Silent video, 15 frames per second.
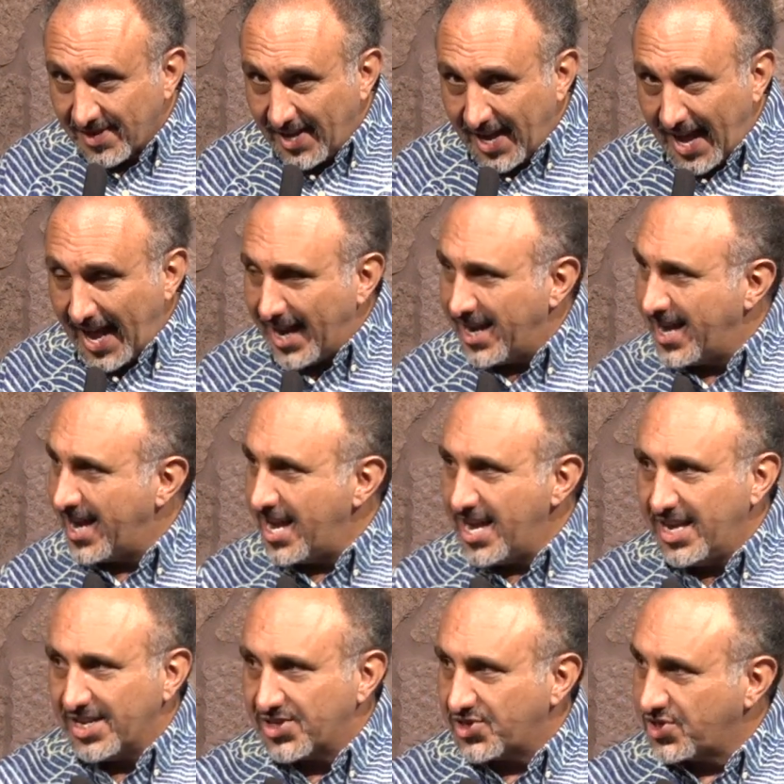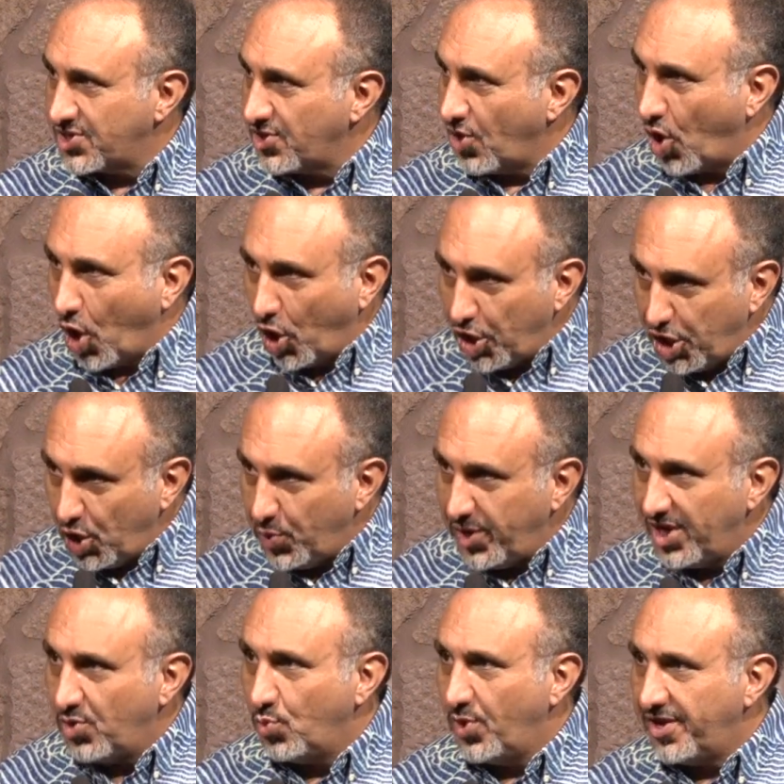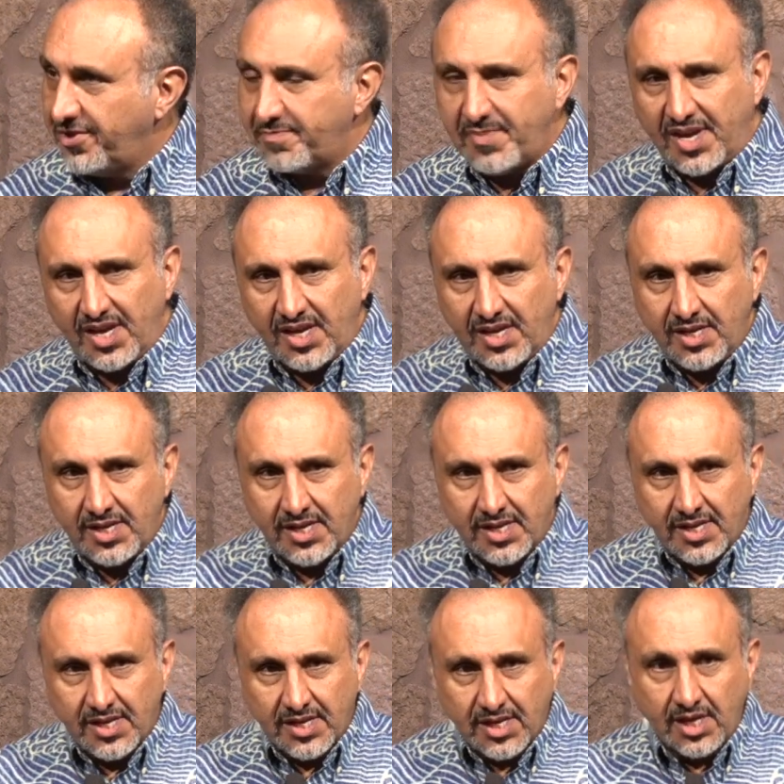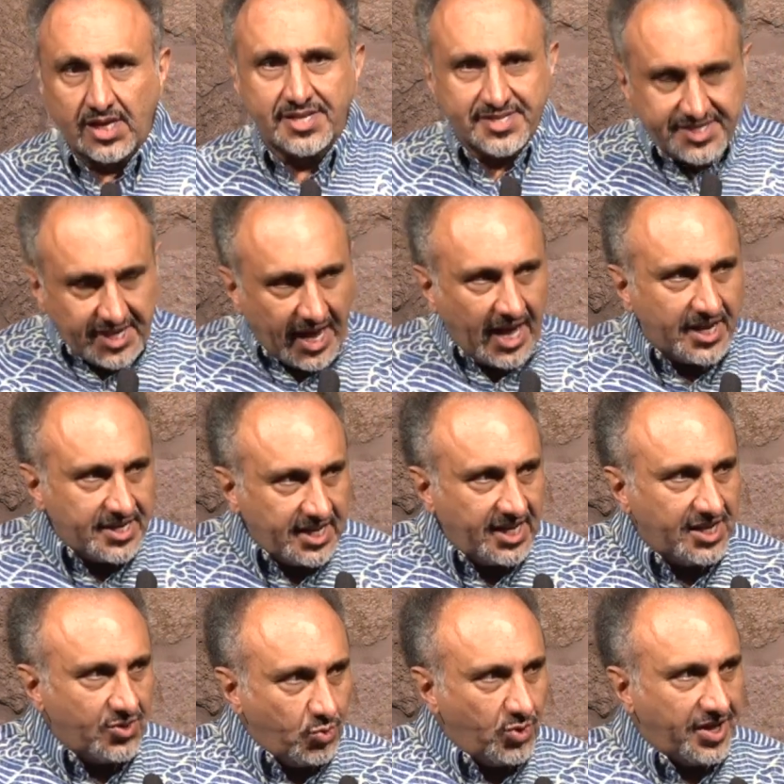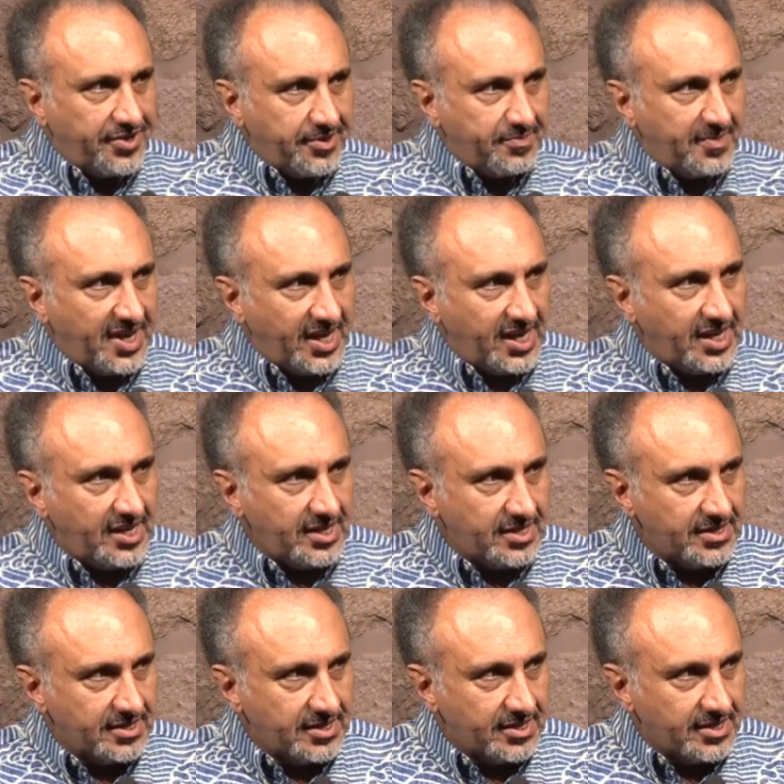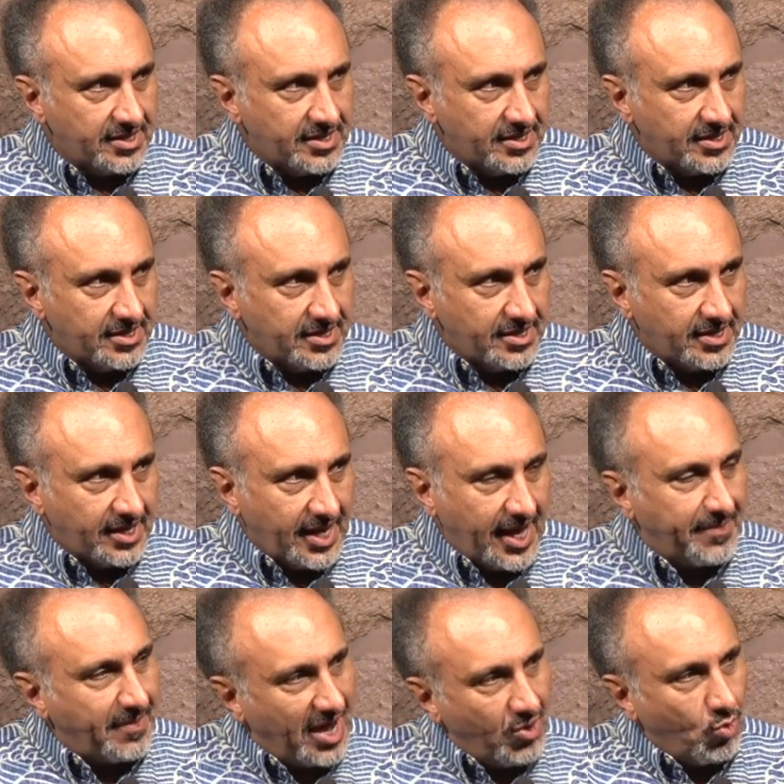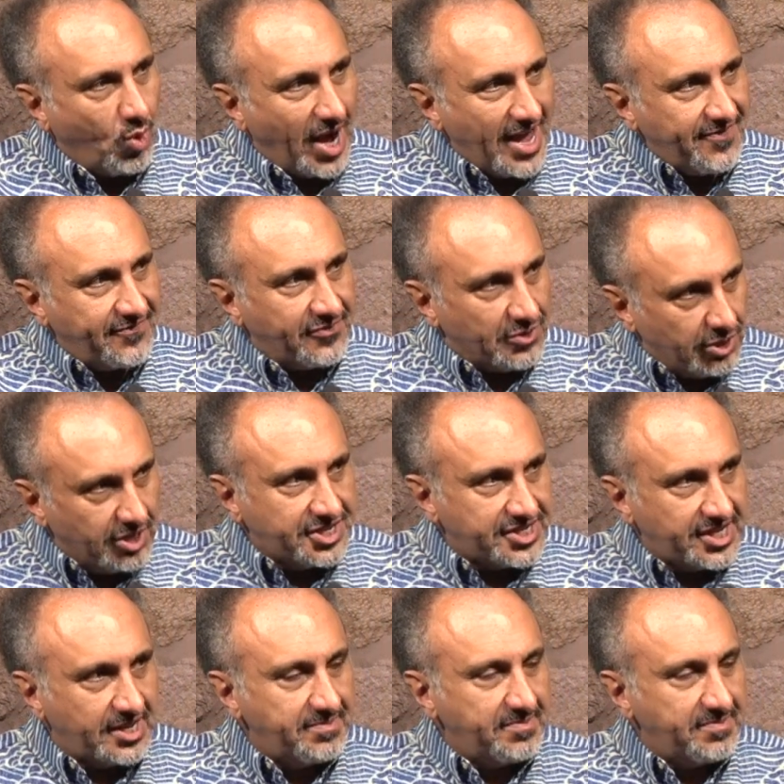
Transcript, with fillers: And he is arguing with me, contending with me. And my wife looks at